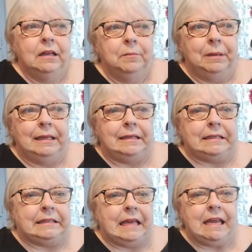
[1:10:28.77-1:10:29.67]
Be
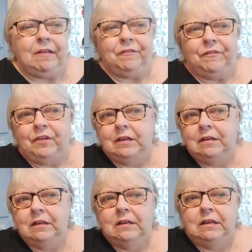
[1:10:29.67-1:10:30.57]
safe.
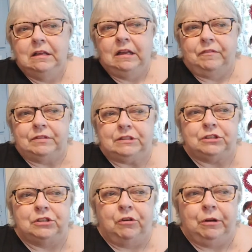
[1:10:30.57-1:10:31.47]
If it's
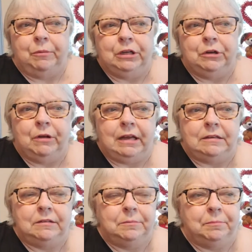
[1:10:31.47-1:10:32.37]
snowing where you're
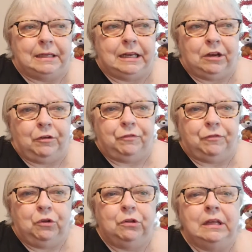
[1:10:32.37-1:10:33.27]
at, be
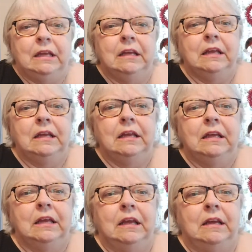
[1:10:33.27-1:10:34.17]
careful,
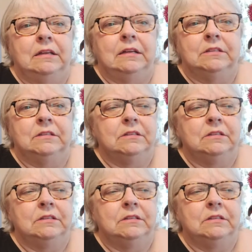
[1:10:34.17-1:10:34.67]
and